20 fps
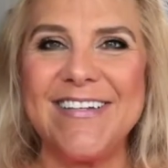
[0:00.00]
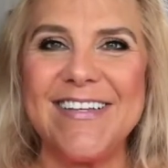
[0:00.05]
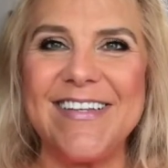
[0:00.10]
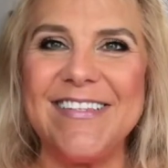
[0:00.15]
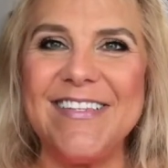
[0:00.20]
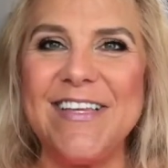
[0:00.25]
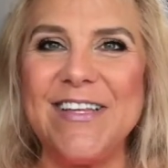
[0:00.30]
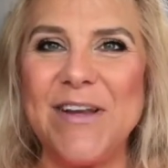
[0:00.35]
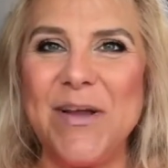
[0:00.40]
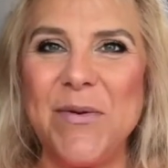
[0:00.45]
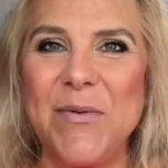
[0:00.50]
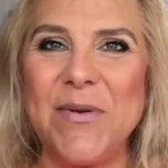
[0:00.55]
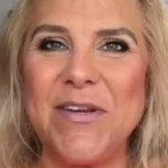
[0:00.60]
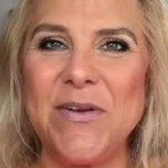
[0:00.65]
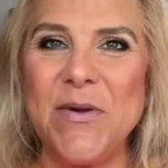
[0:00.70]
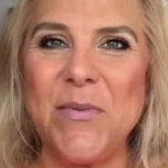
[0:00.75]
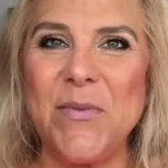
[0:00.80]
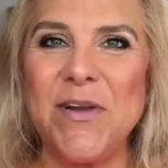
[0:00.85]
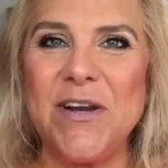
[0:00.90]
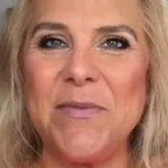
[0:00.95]
you know, we
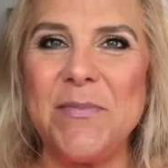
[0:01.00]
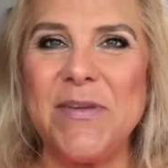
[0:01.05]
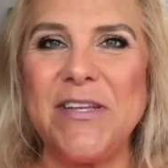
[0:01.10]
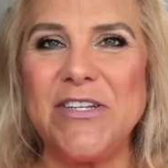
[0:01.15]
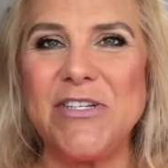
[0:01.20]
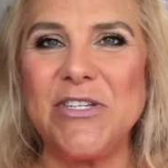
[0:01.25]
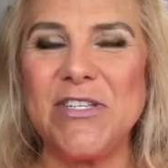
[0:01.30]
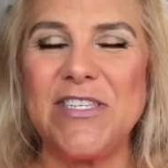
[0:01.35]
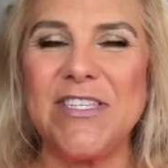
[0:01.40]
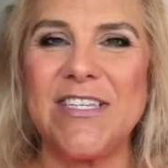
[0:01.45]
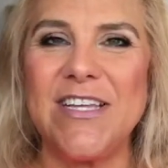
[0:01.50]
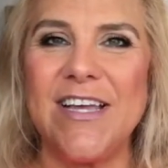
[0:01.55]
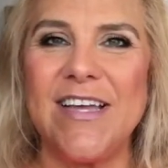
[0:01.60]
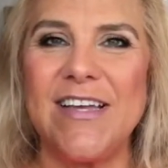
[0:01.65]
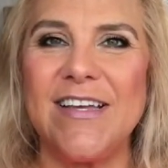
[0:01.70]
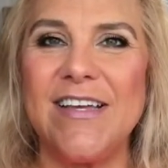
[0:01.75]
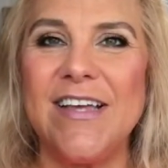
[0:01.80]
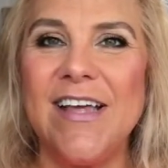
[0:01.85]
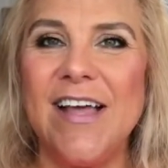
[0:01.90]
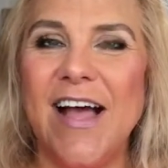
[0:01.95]
don't want to be just a